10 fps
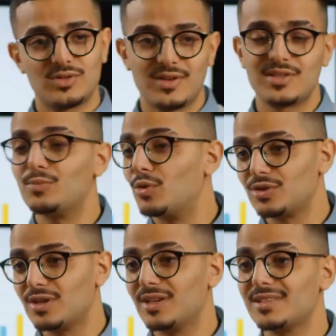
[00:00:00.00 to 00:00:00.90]

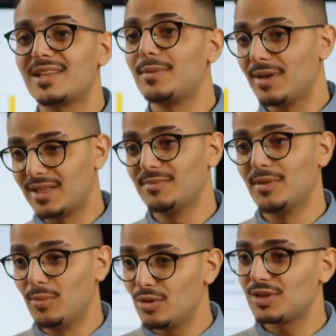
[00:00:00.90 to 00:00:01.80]
Practice until you can
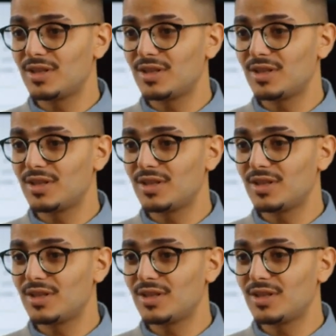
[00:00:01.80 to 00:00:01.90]
present key